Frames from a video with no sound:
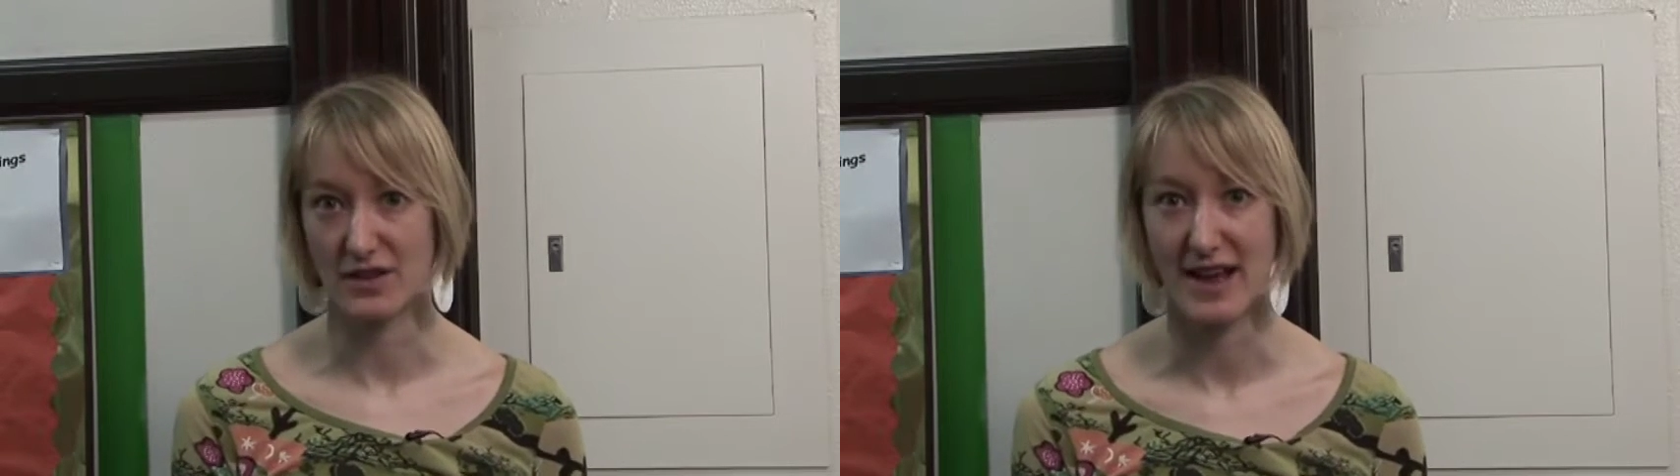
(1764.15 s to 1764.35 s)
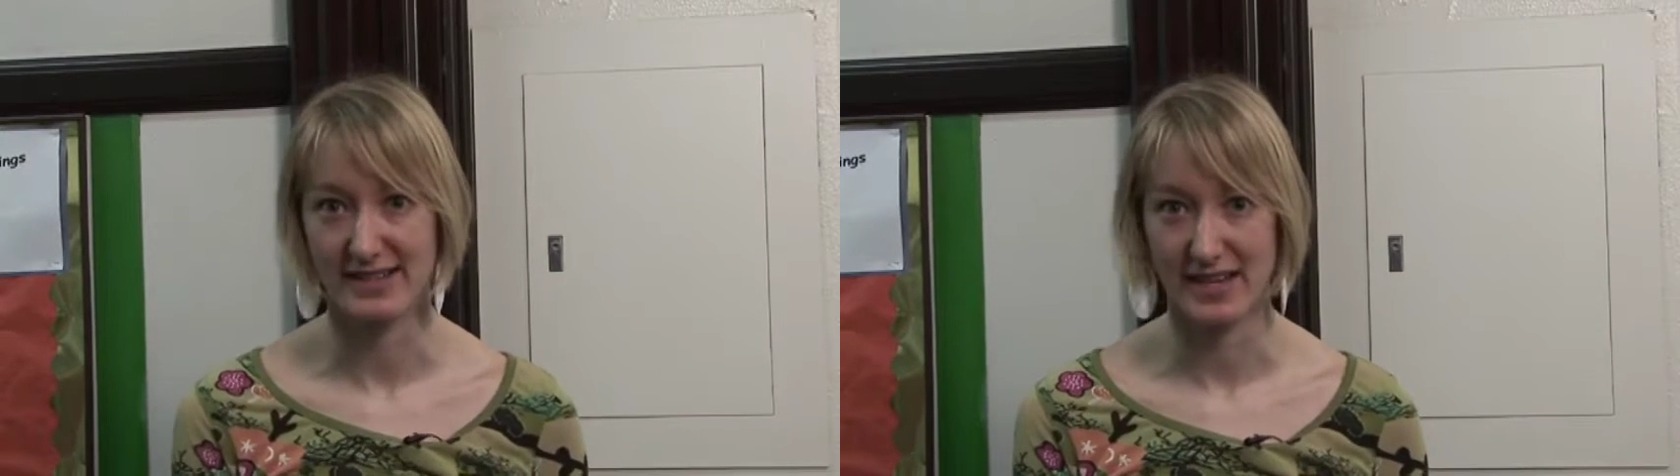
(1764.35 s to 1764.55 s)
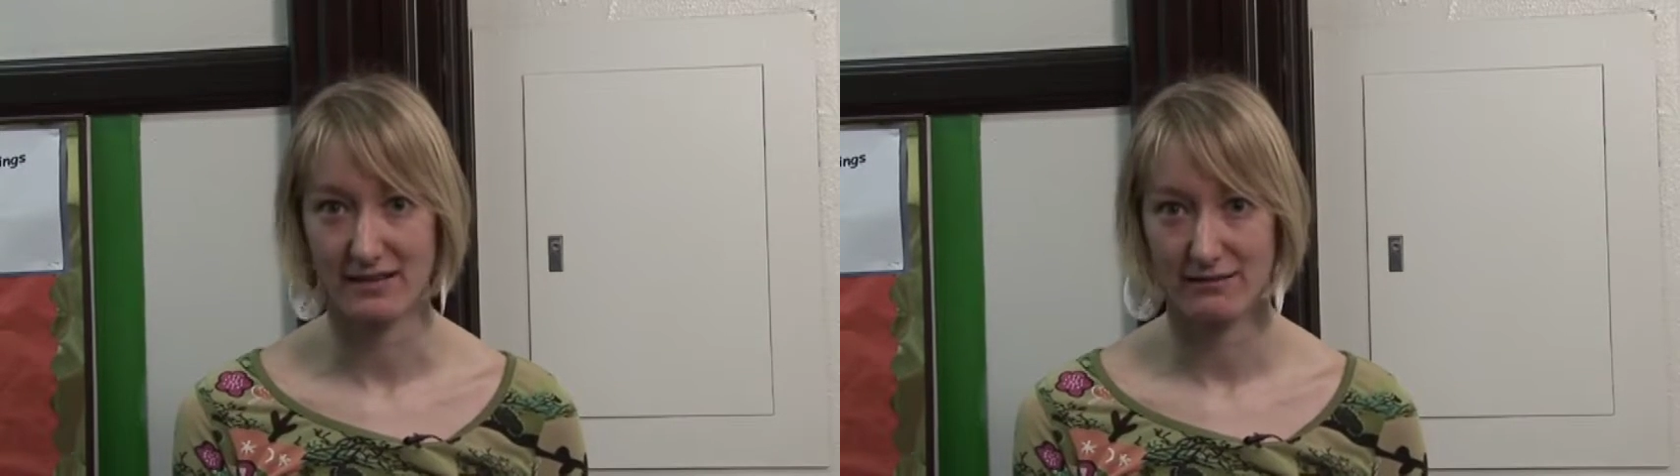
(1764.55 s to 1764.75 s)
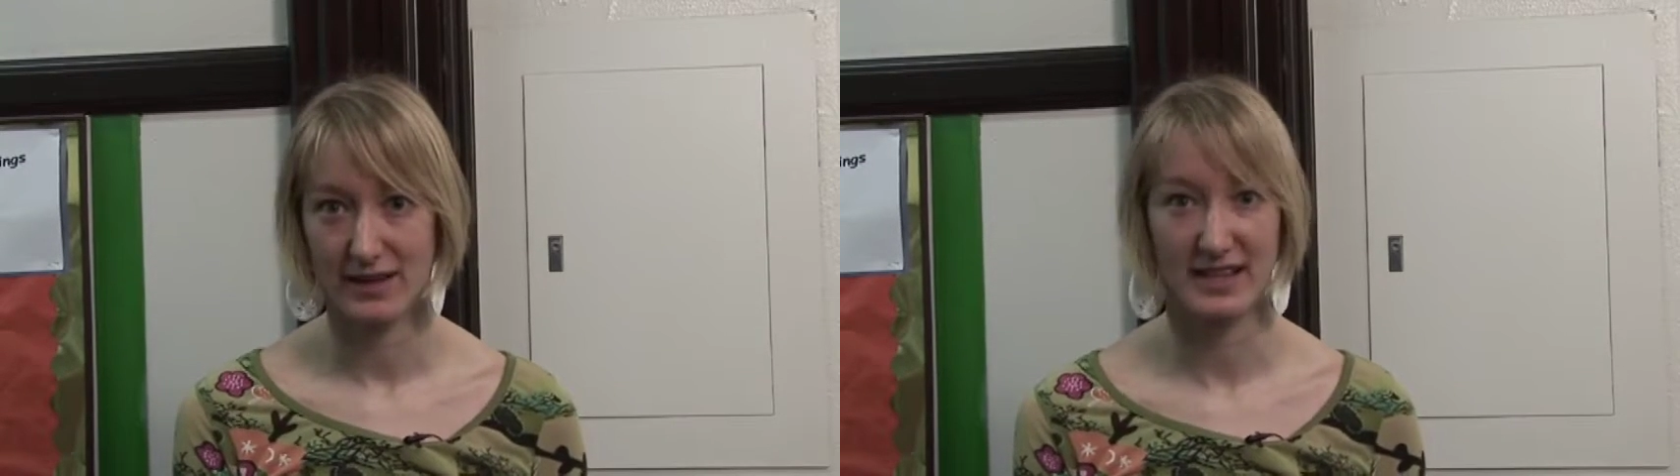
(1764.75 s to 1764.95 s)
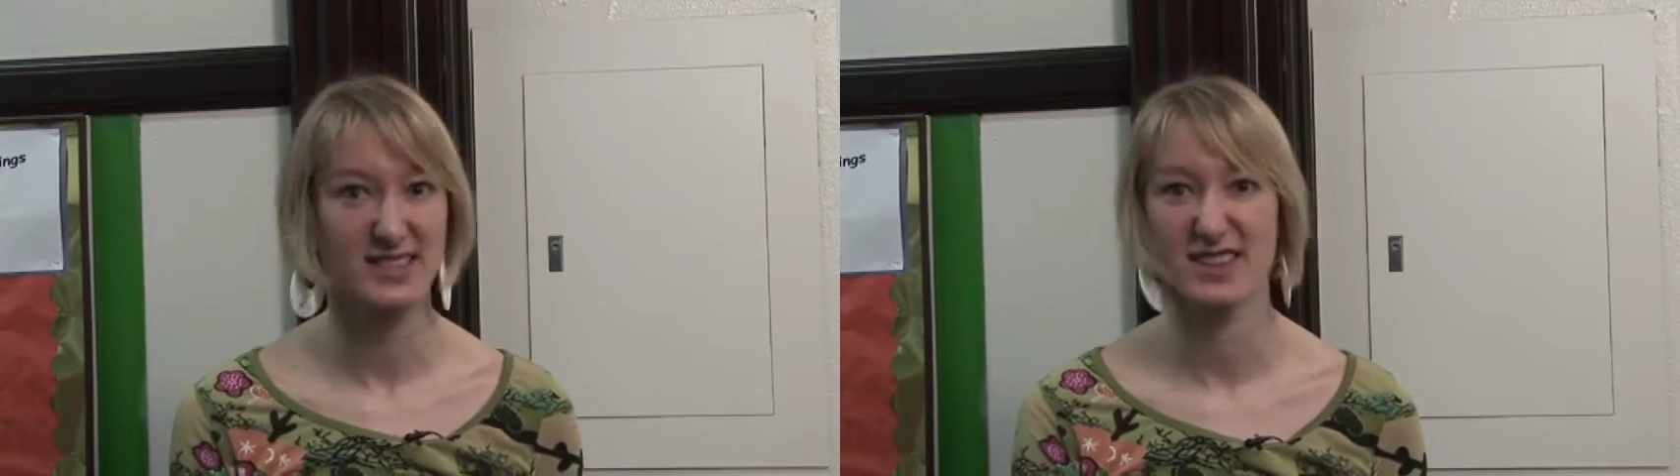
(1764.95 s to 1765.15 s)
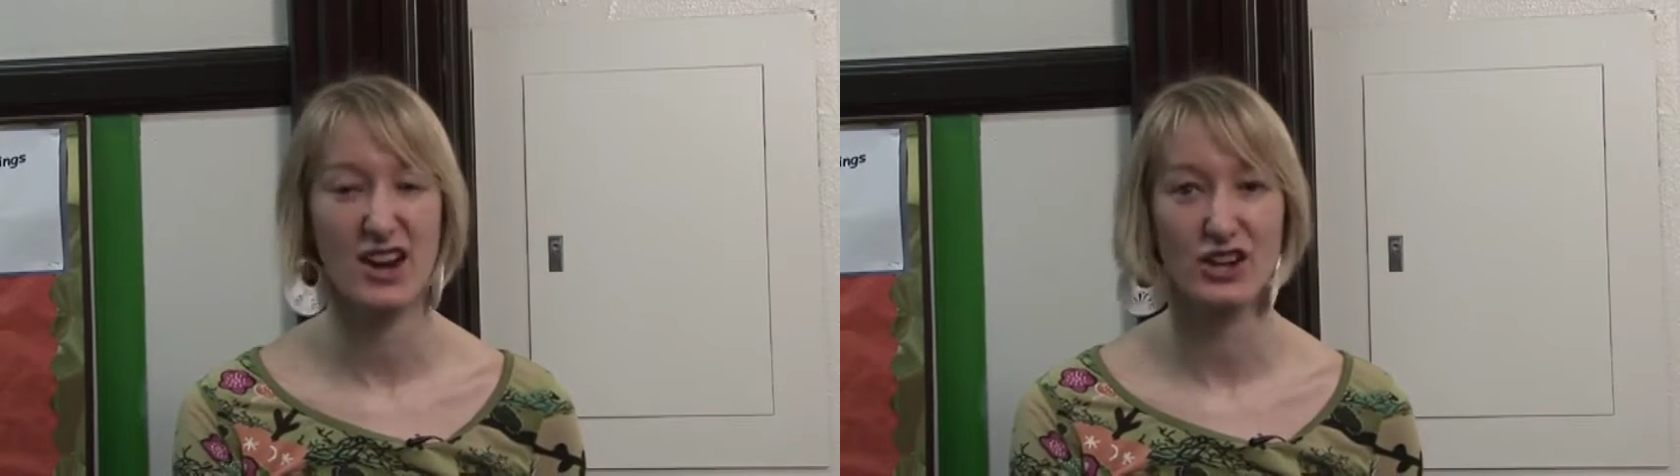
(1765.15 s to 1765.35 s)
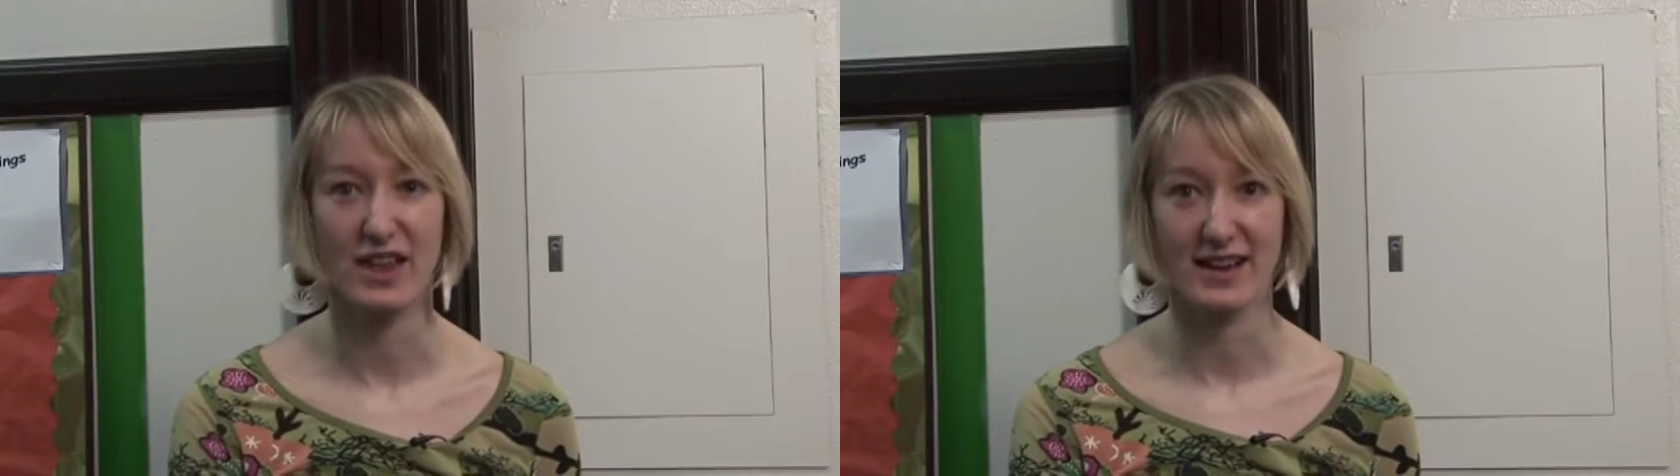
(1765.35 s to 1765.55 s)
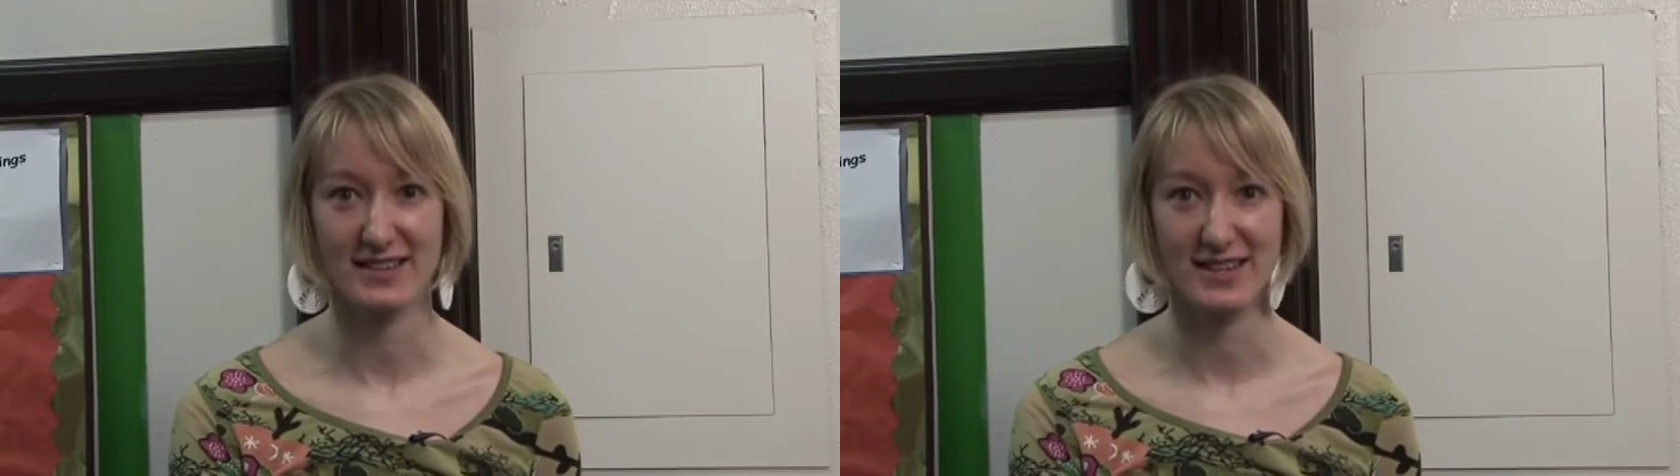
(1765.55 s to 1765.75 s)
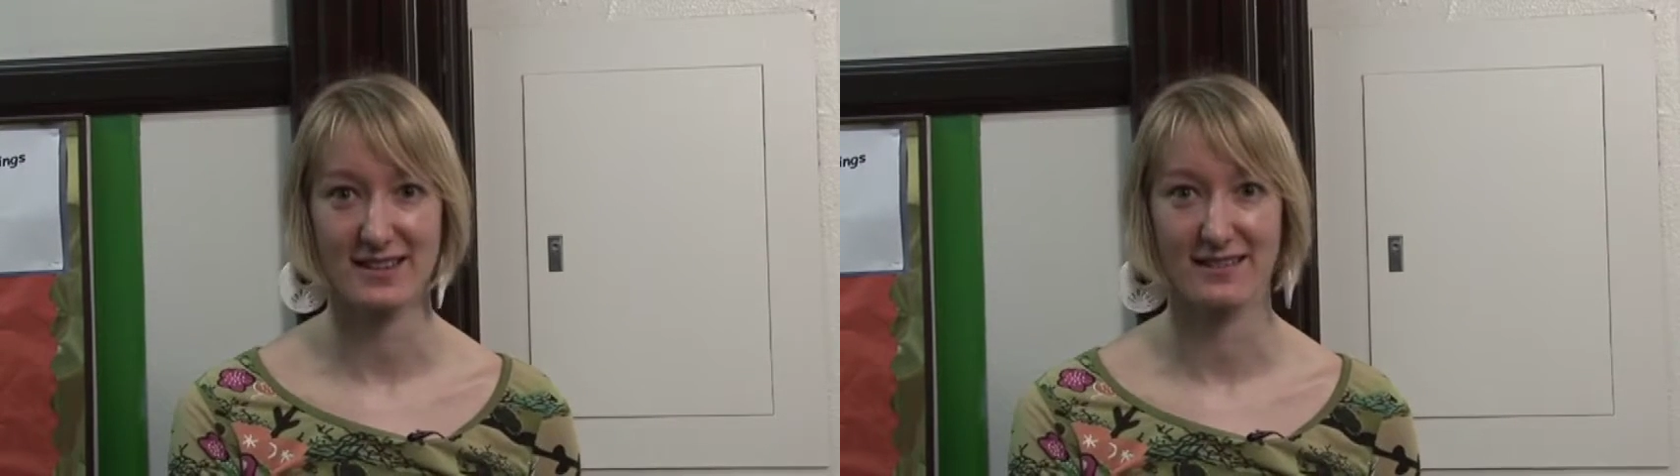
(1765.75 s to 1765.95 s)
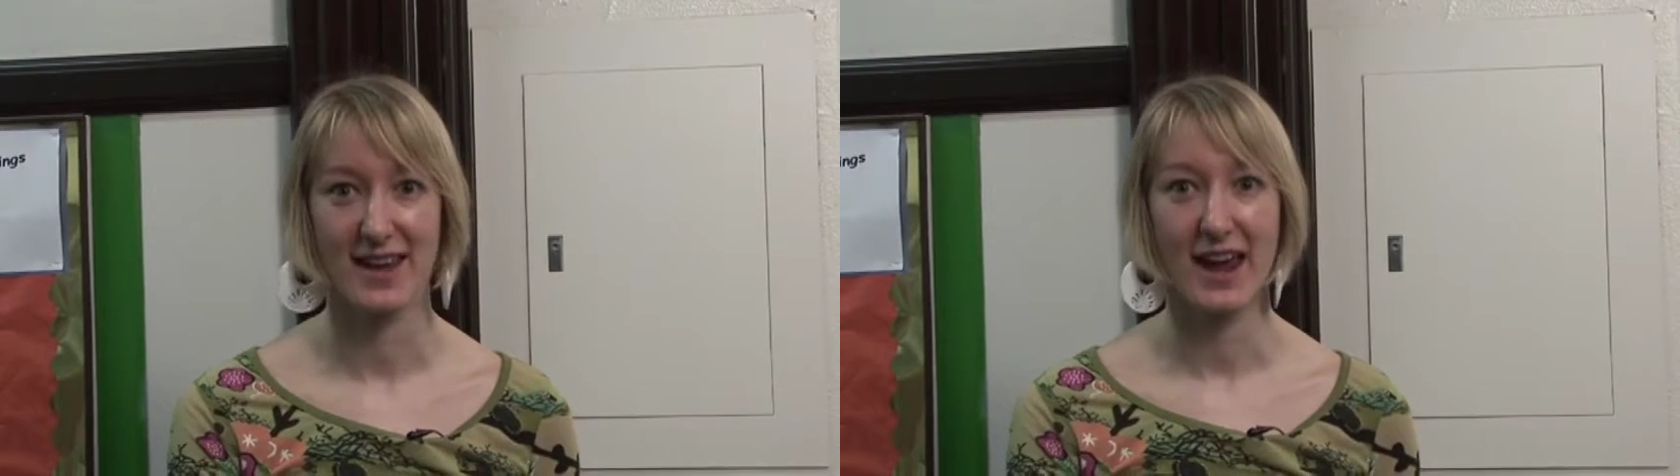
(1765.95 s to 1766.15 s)
lesson. It's their
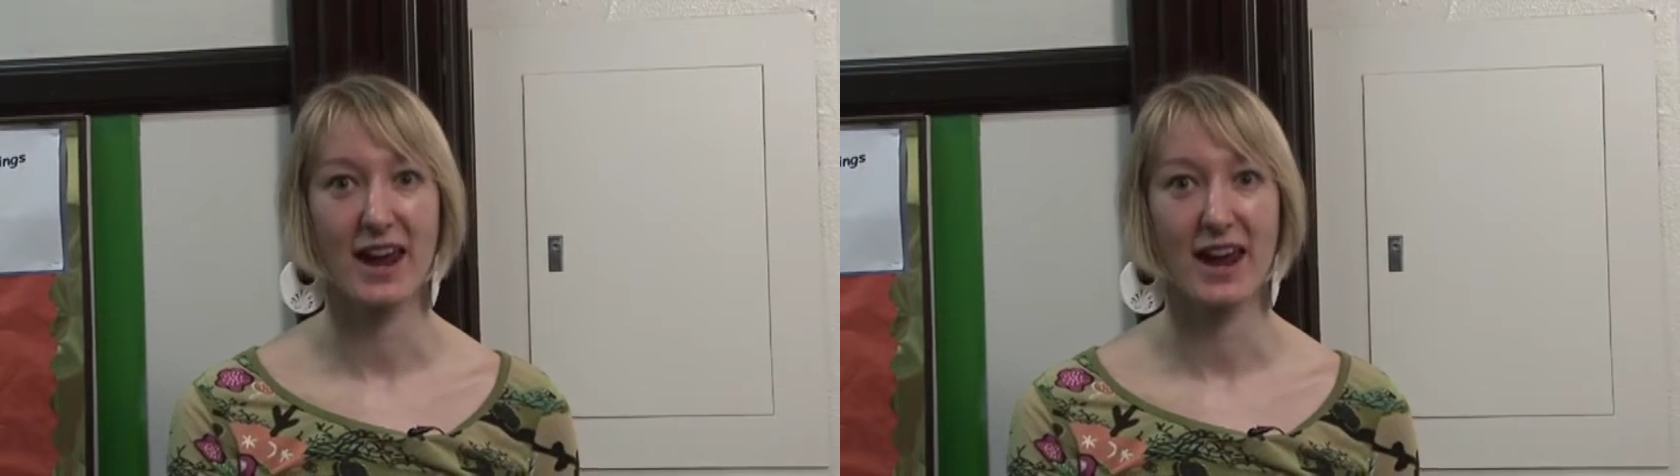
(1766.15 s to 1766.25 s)
lesson.